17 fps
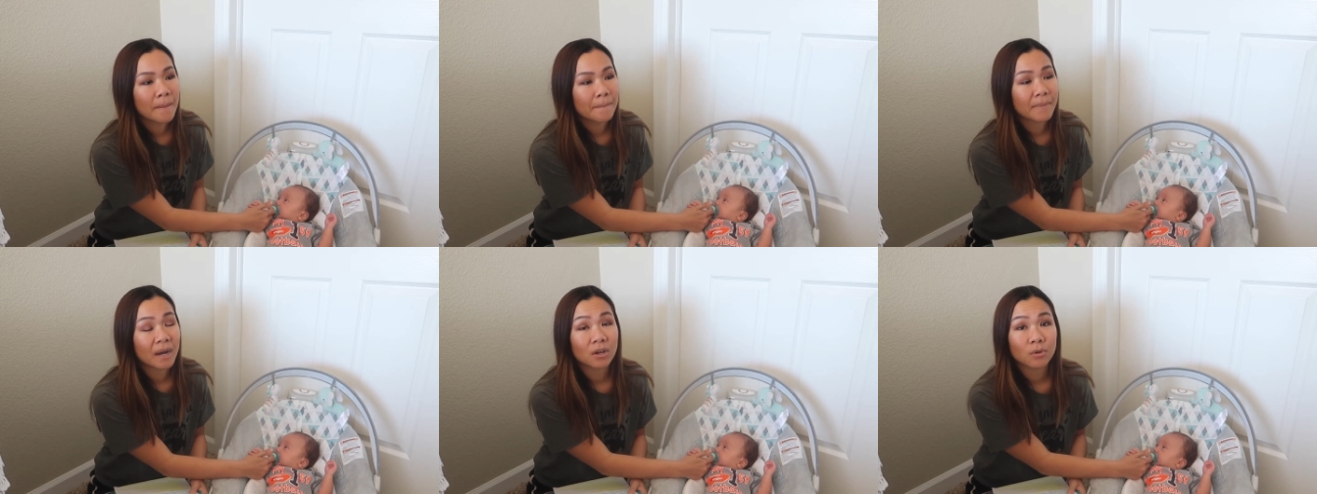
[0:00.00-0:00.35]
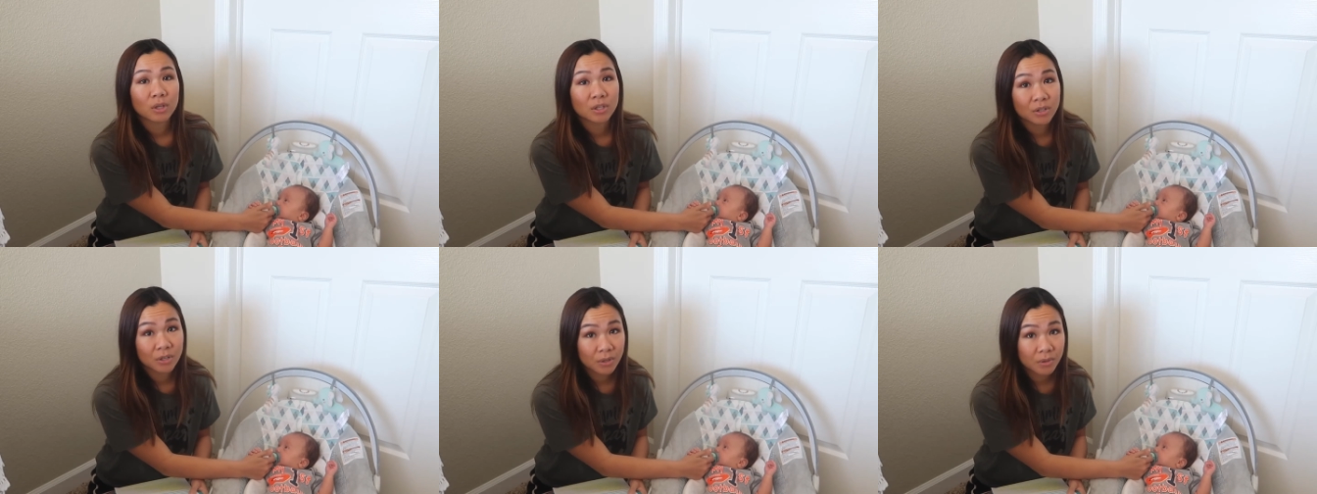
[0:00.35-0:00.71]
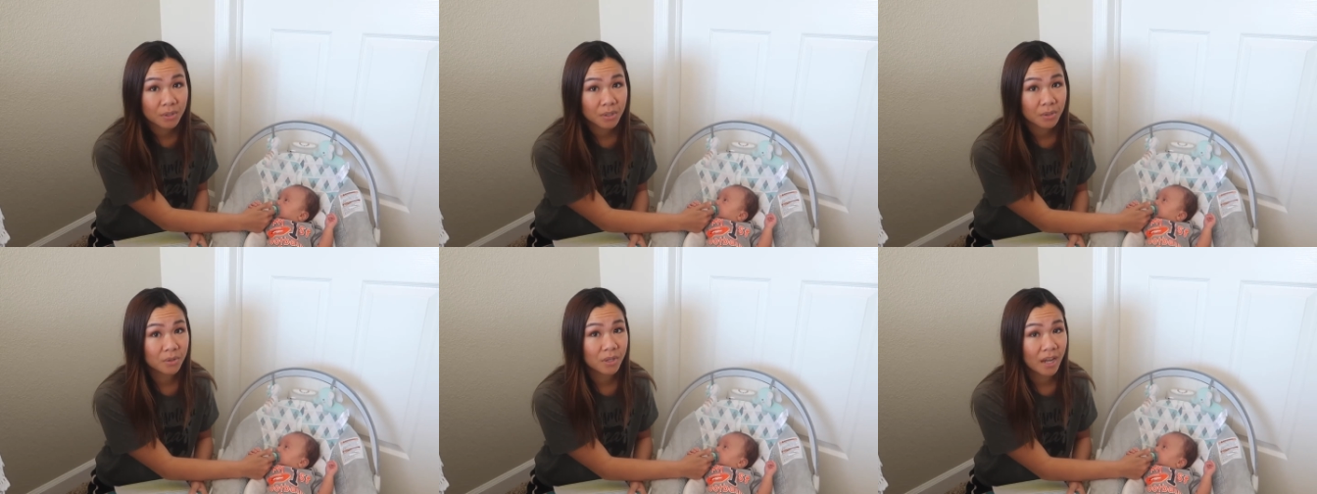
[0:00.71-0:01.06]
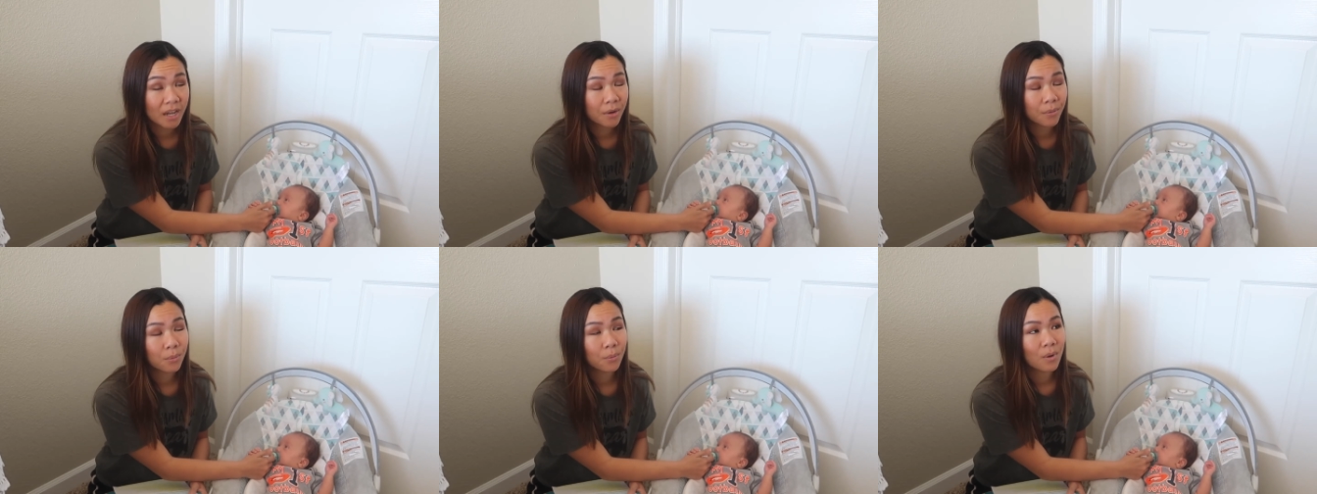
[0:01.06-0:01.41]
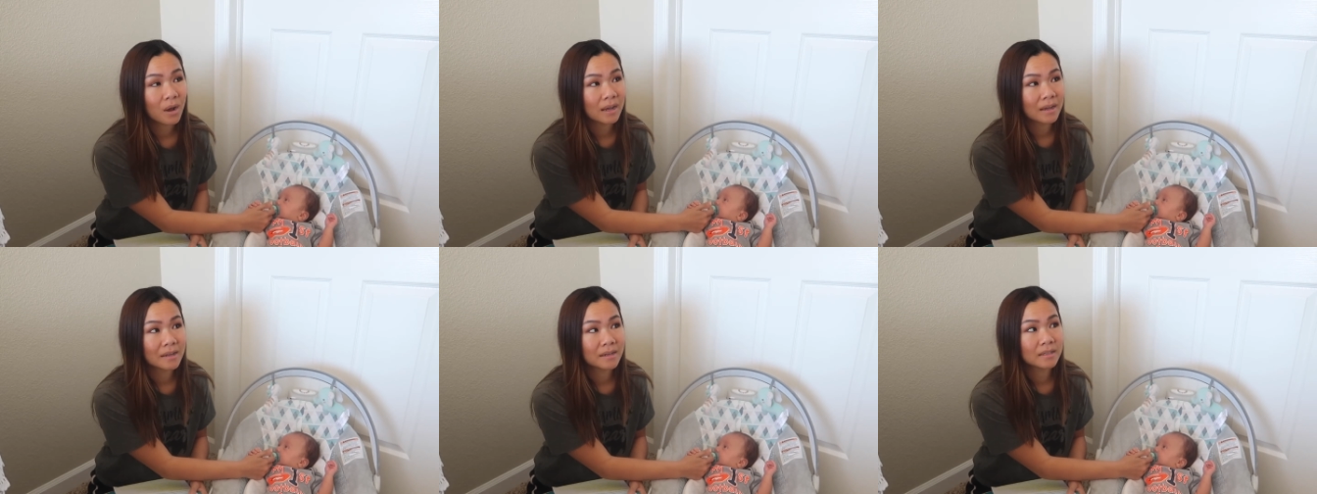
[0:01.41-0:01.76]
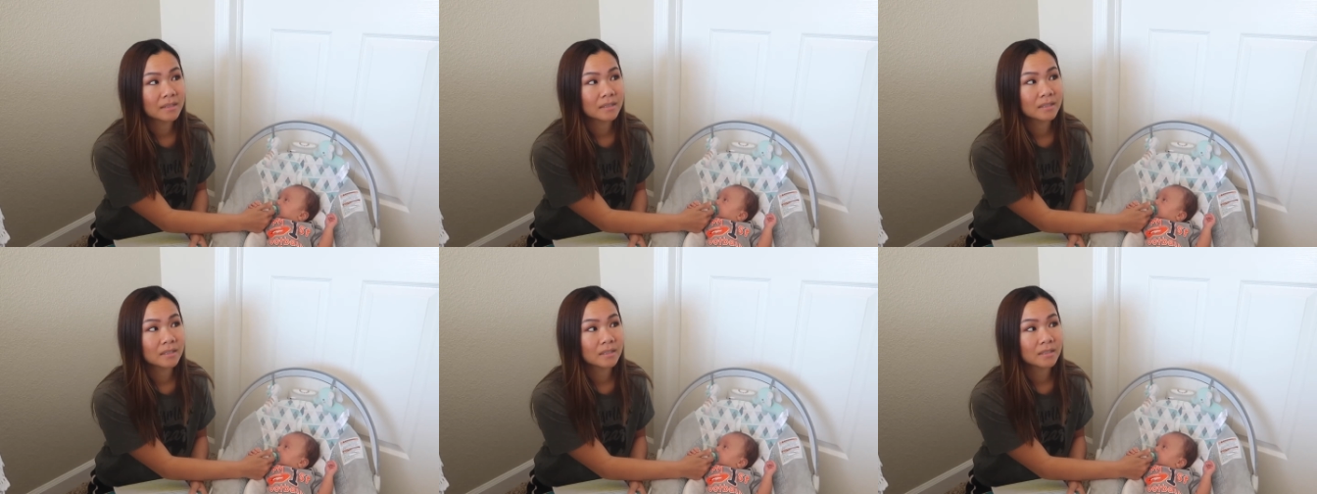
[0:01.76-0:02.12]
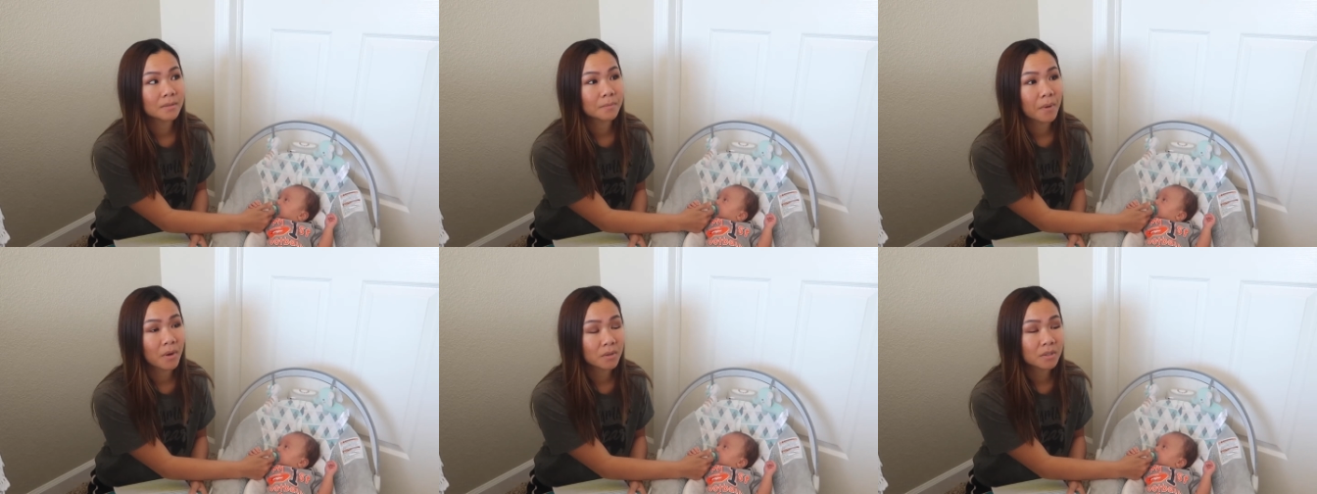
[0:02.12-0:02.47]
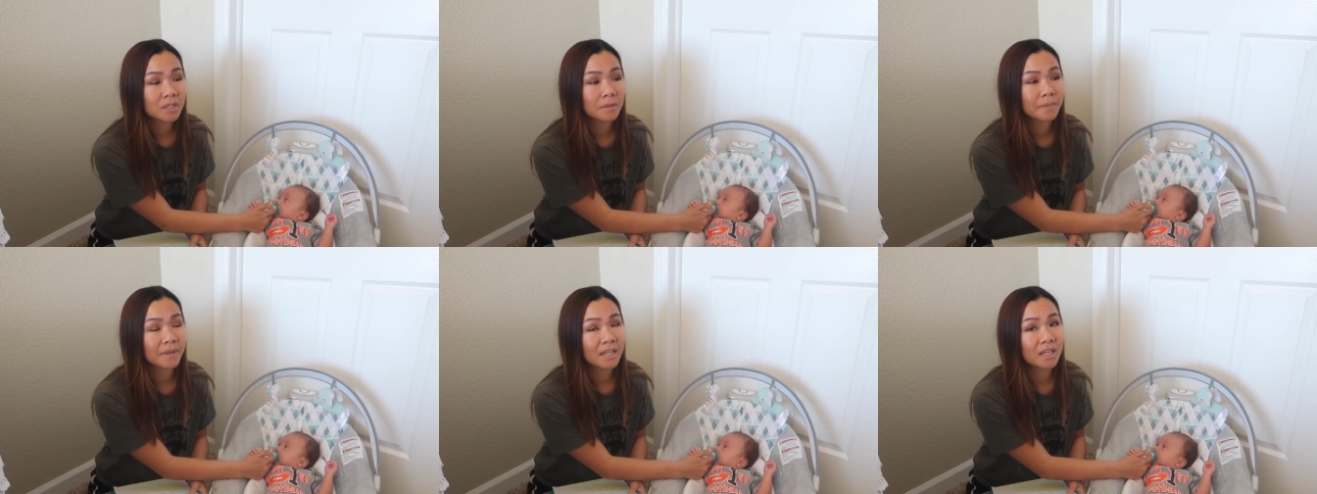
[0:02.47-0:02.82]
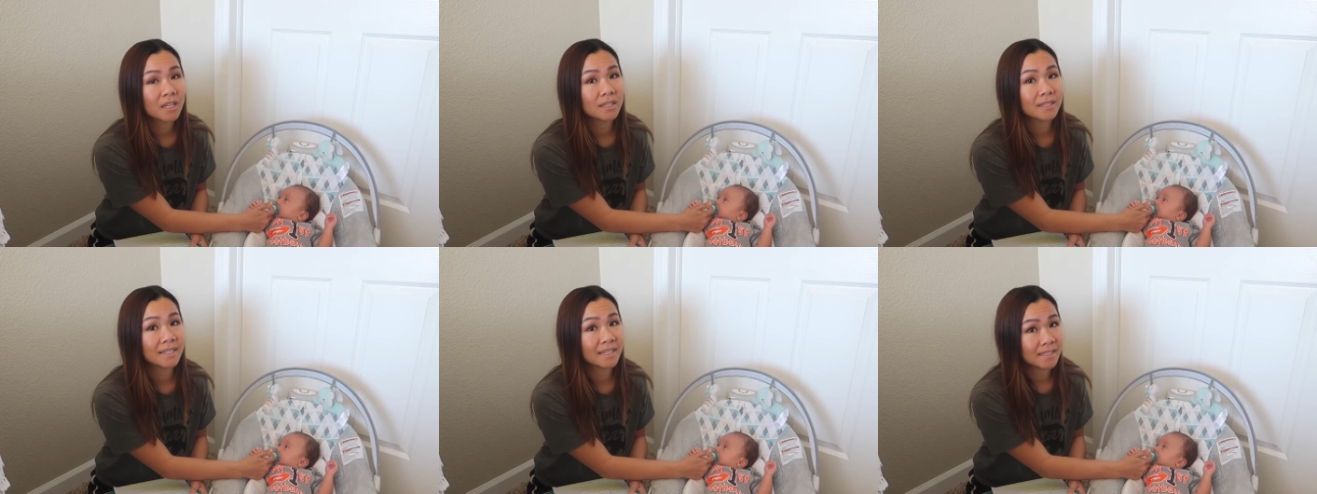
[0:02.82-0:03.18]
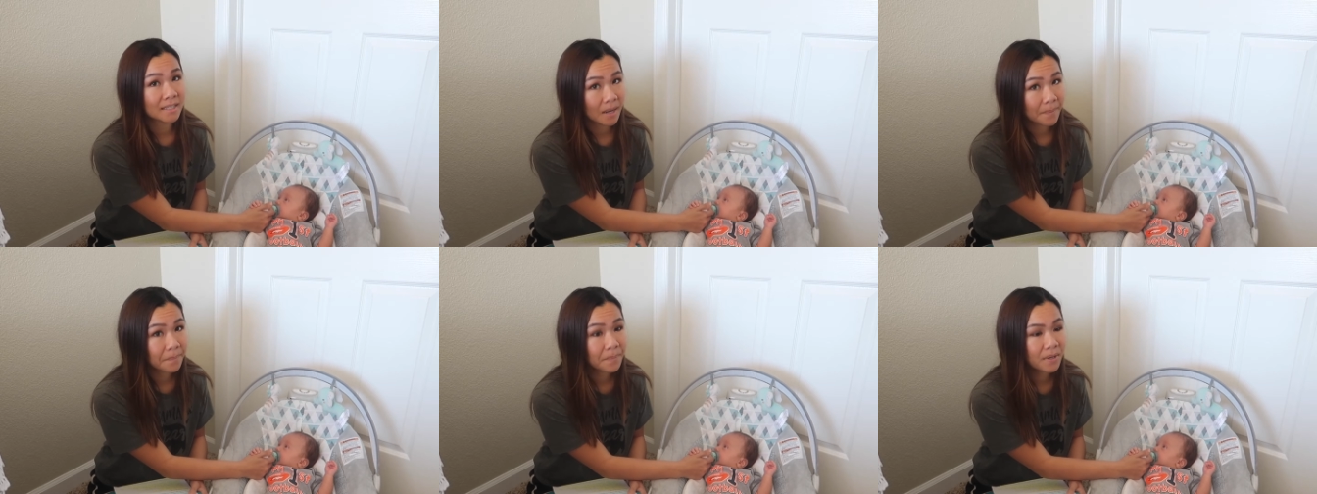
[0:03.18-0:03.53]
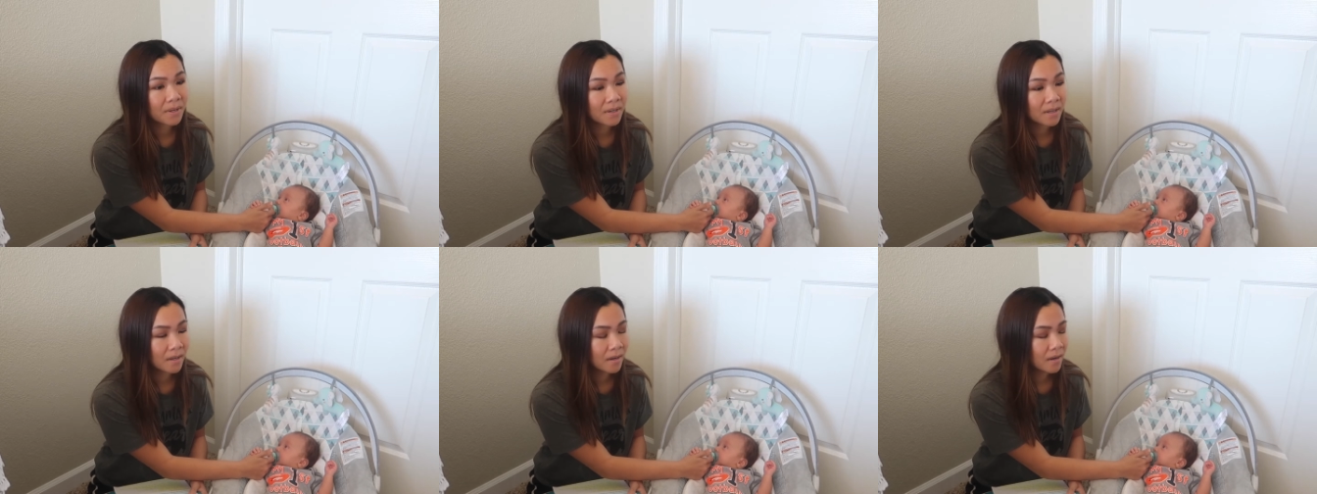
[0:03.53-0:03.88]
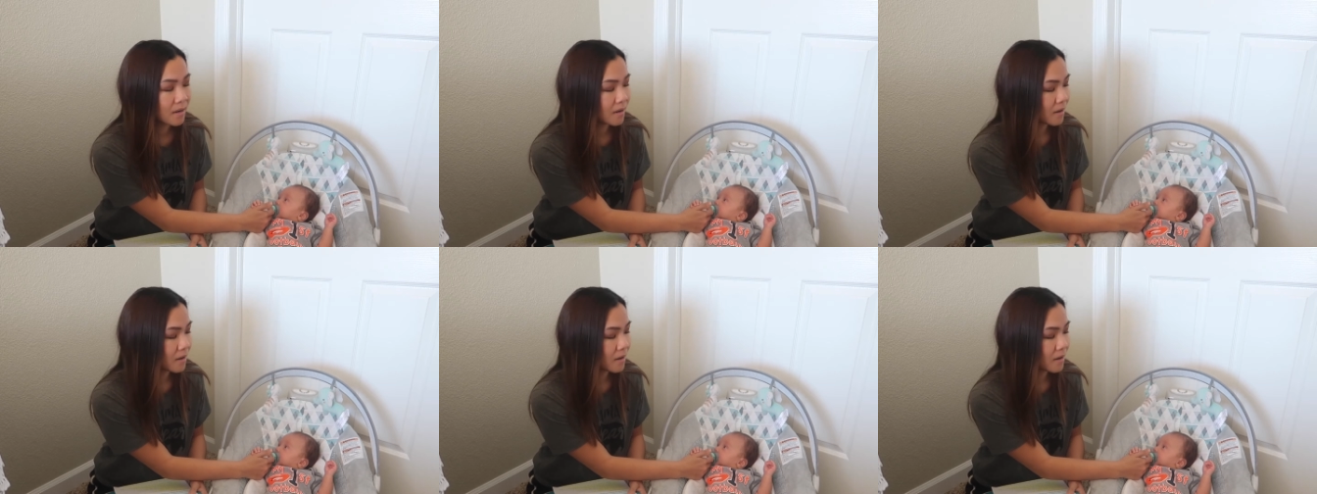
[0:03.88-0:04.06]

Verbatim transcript: my original due date was supposed to be December.